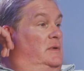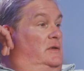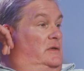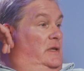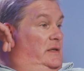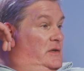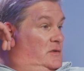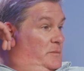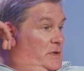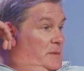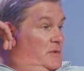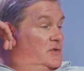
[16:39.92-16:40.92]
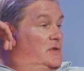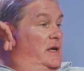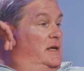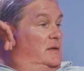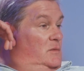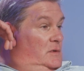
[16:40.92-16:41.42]
because I think that's a big
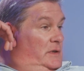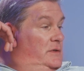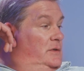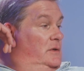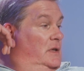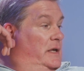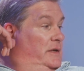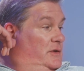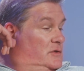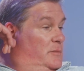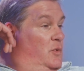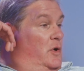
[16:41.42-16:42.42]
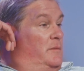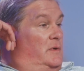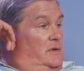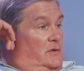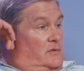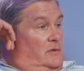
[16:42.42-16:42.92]
mistake and will lead you to a lot of
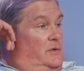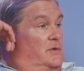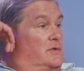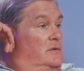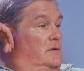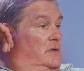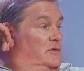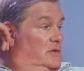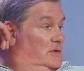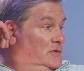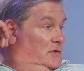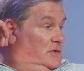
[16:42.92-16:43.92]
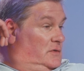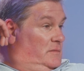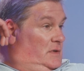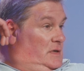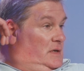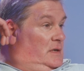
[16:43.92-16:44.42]
disappointment, disillusion, and
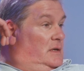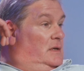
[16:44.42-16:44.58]
cynicism.